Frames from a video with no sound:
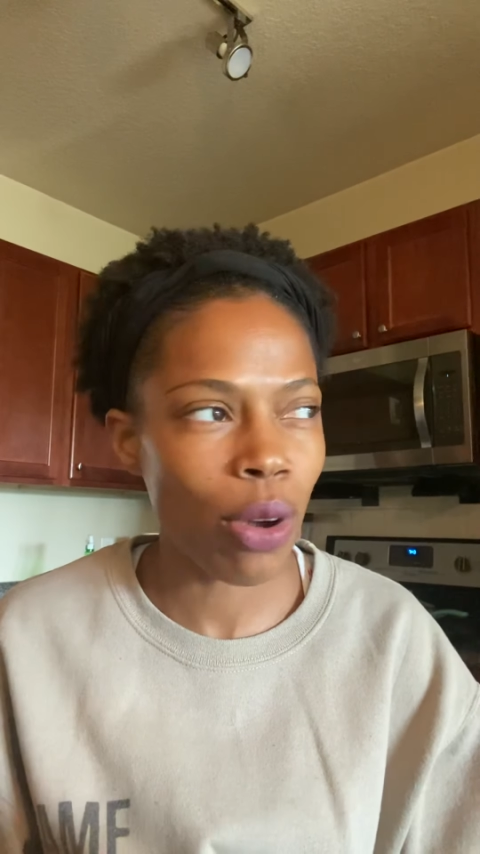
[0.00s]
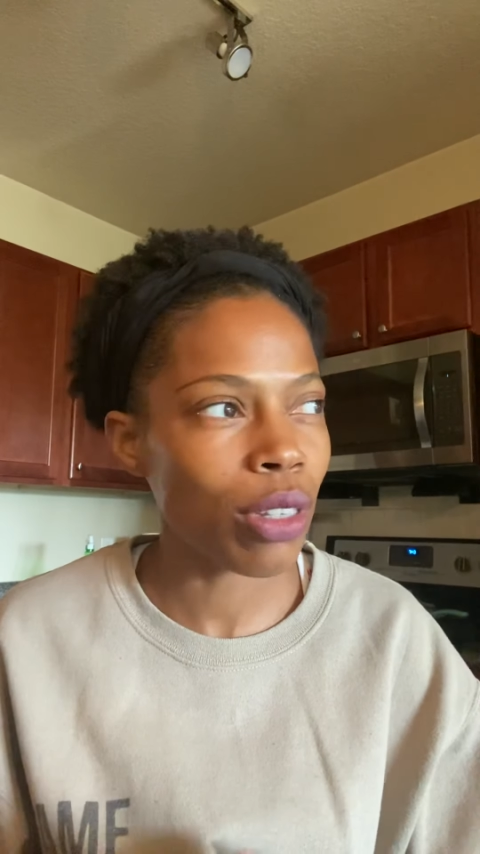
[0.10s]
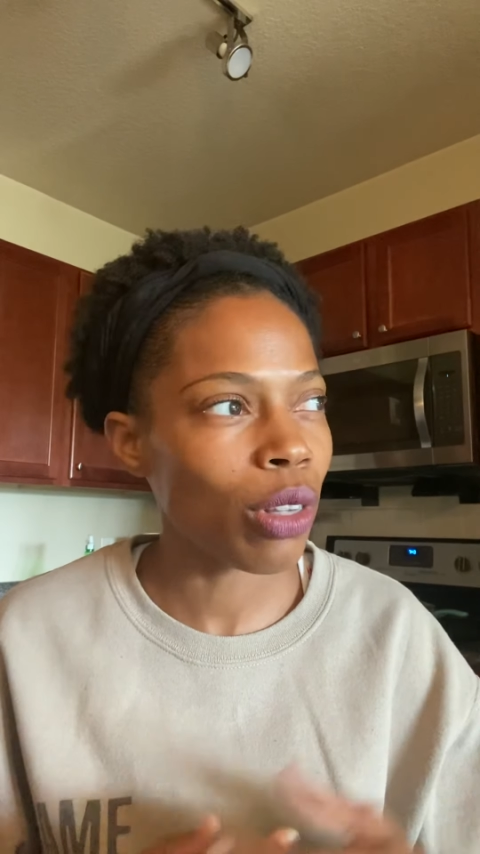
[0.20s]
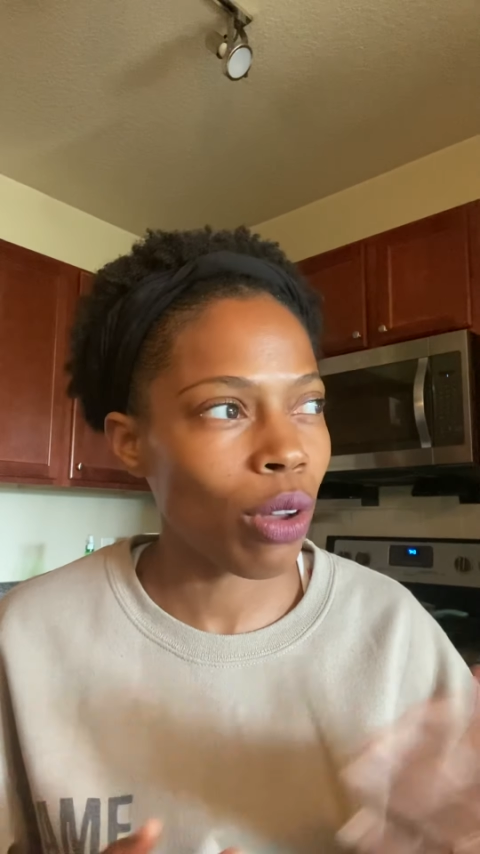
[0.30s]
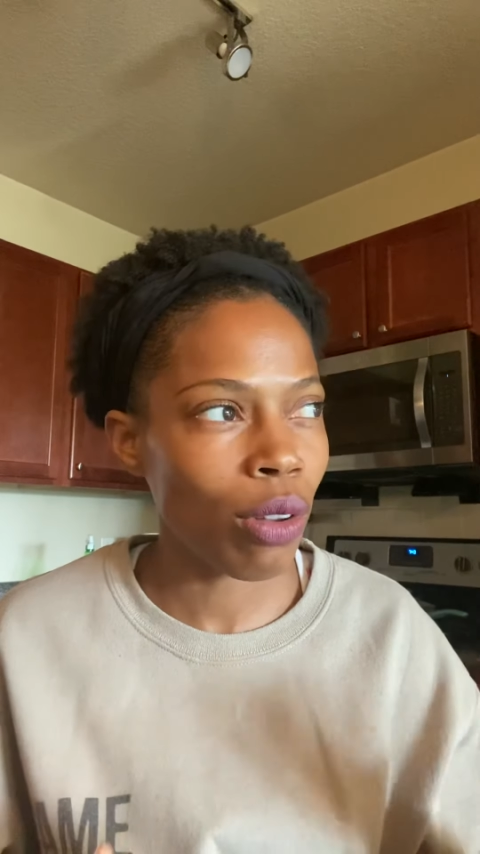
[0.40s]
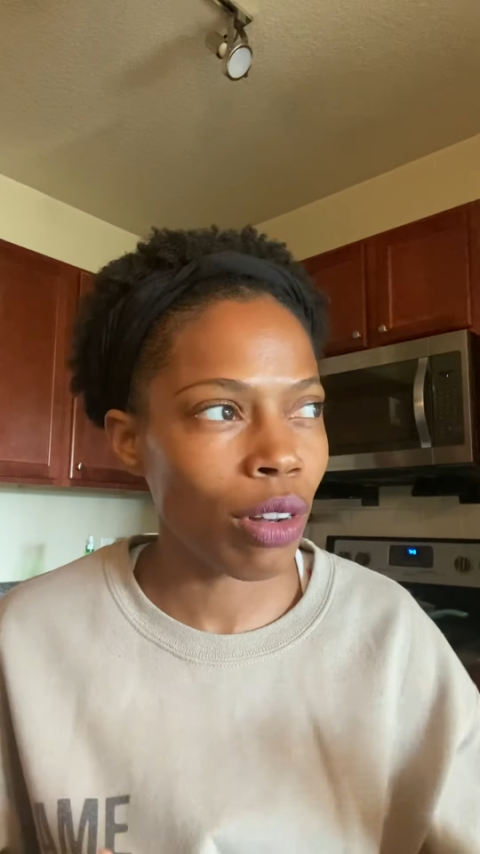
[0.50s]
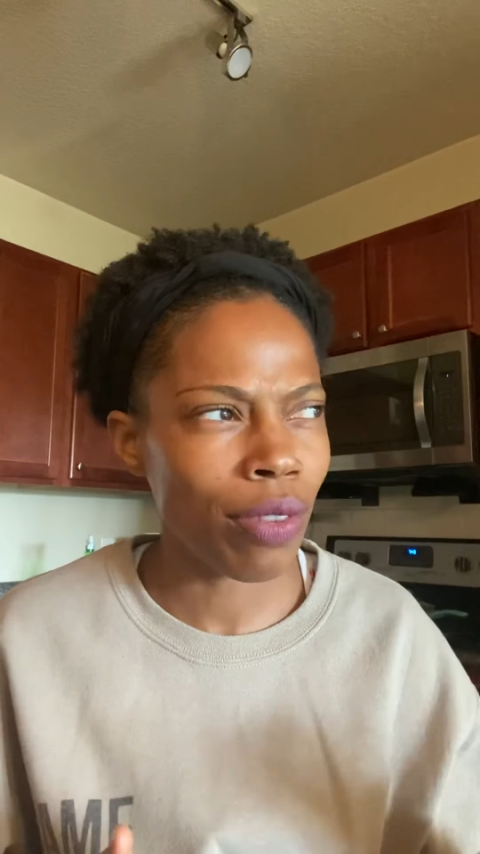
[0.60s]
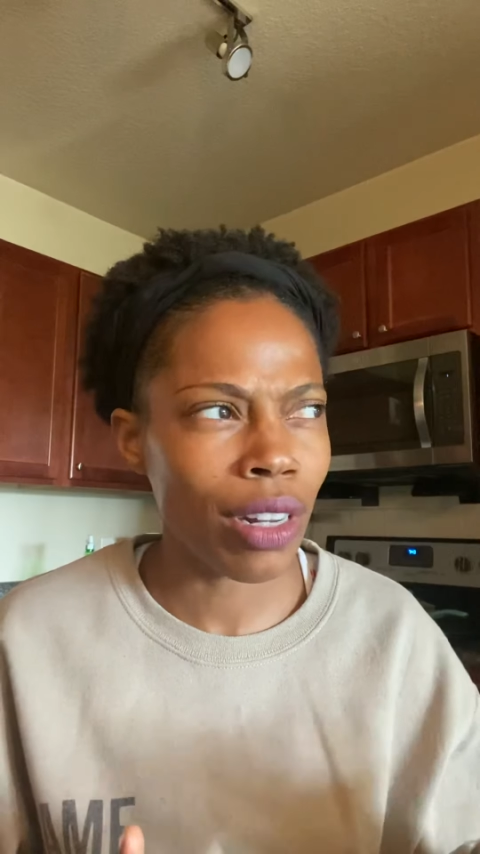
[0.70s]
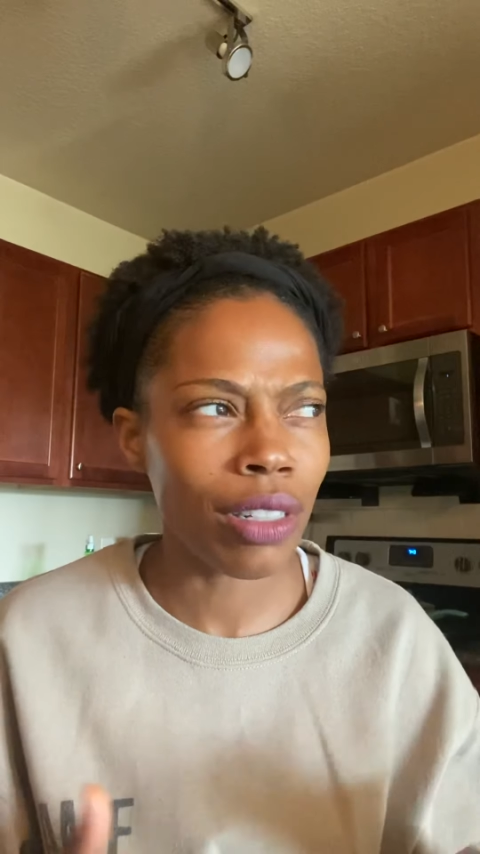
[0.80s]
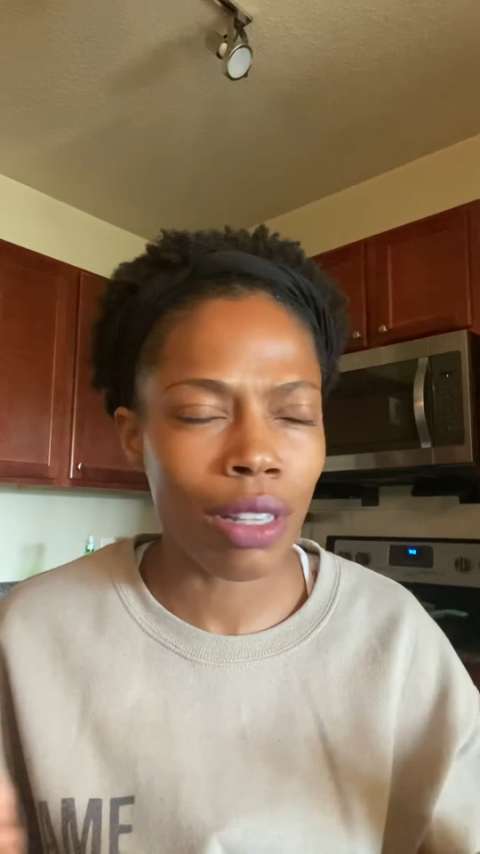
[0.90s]
I saw on the
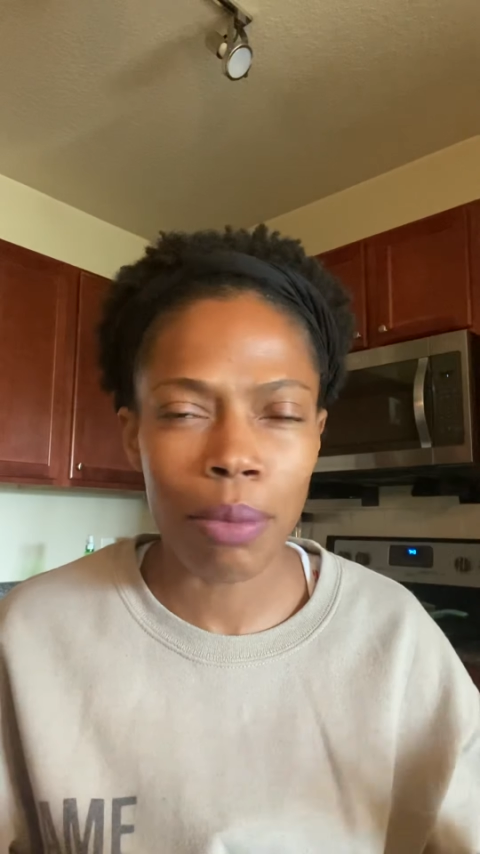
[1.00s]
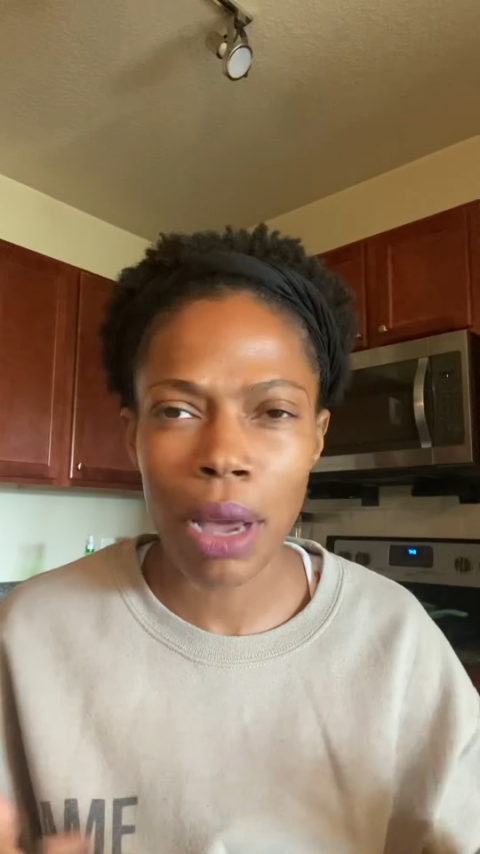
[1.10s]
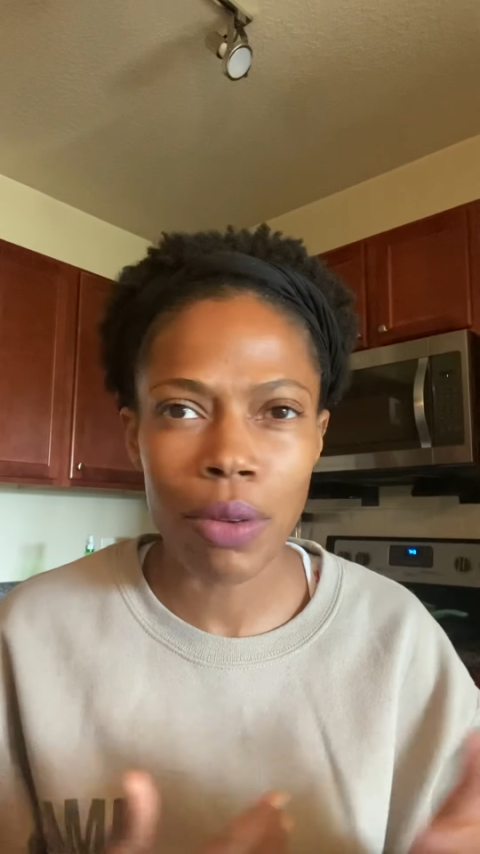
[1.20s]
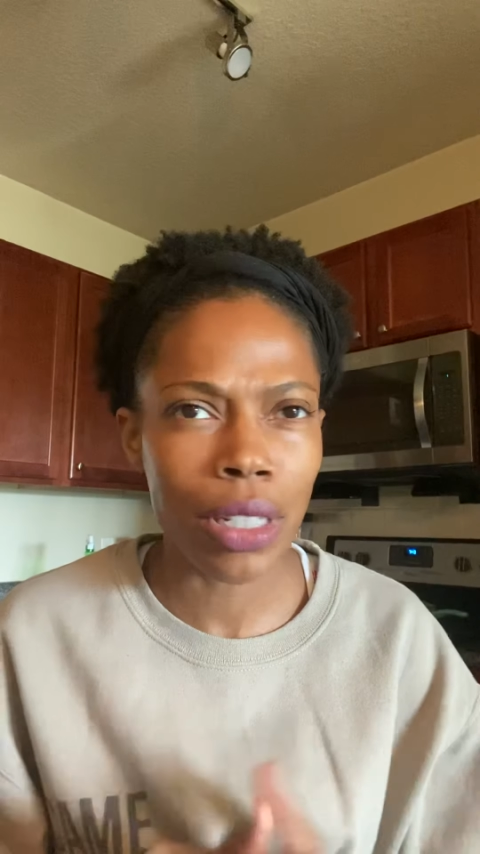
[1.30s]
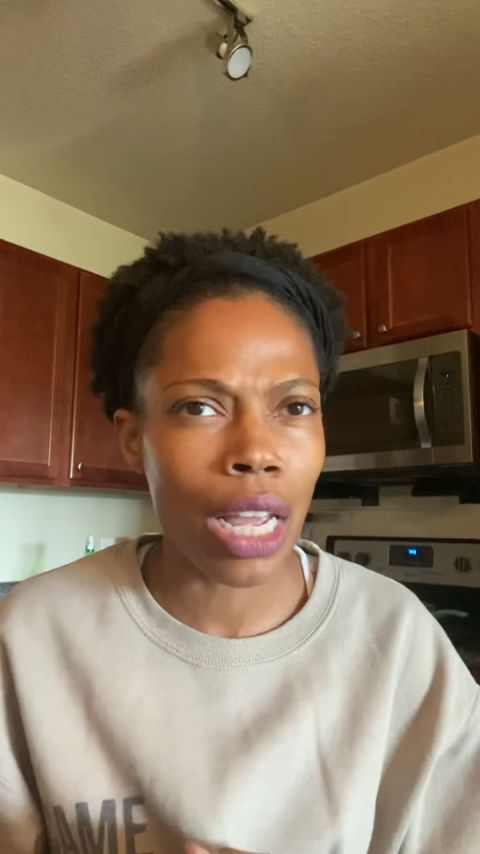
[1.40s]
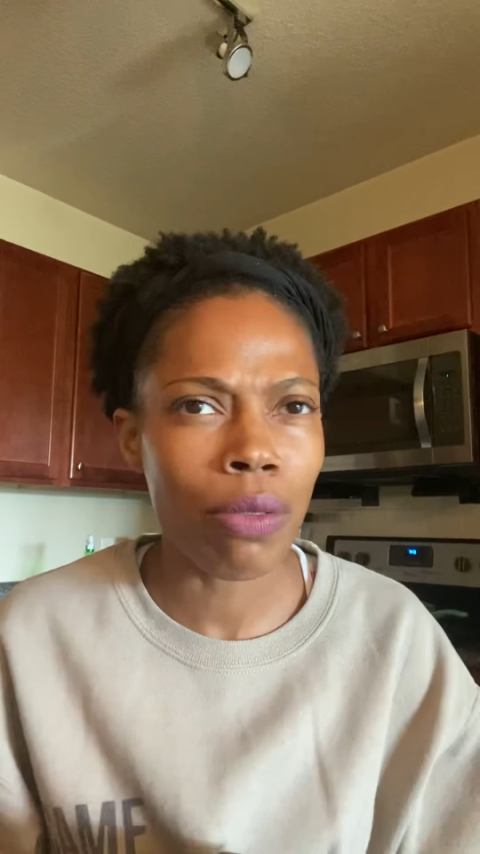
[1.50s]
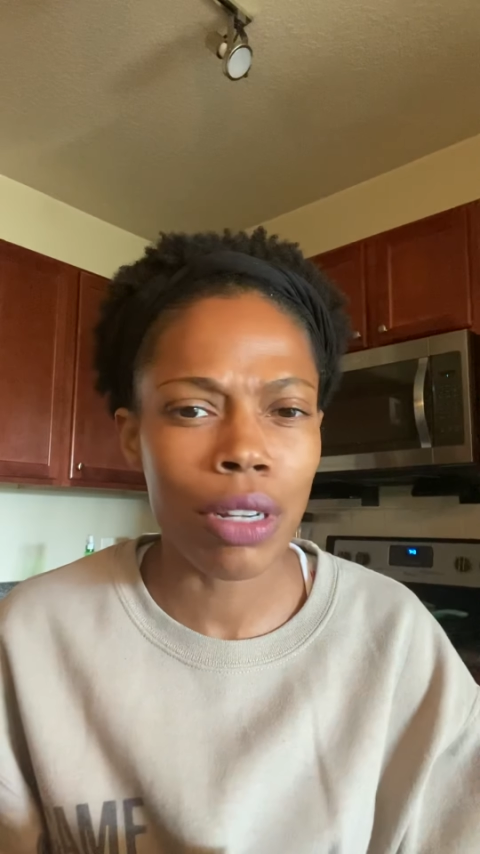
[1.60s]
video somebody was like,